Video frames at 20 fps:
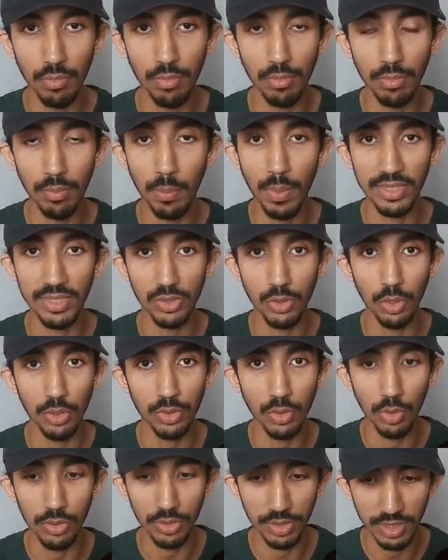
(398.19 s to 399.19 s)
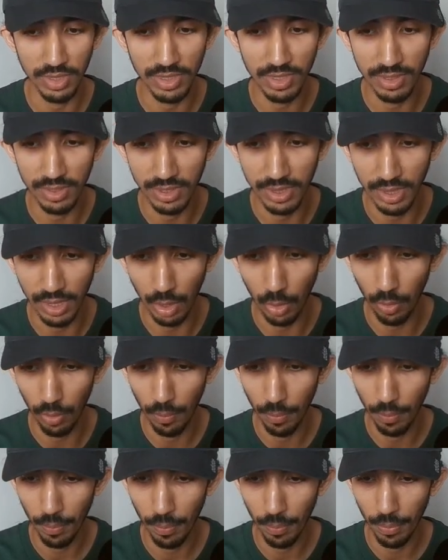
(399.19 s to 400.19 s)
mascot consistency now,
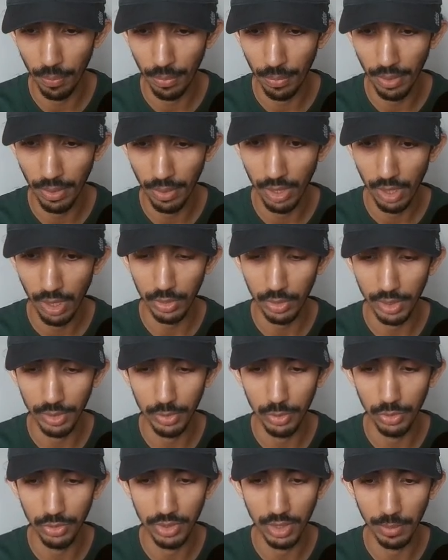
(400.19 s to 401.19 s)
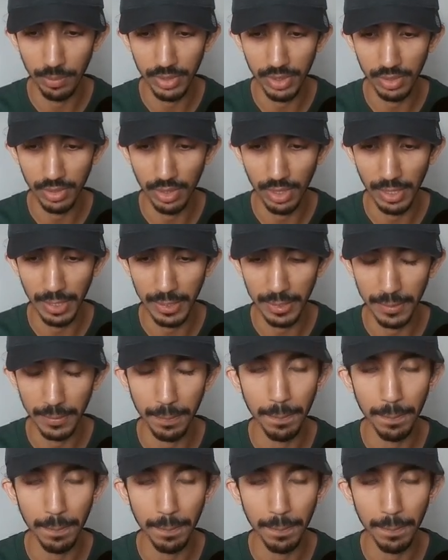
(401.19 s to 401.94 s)
we can do something like,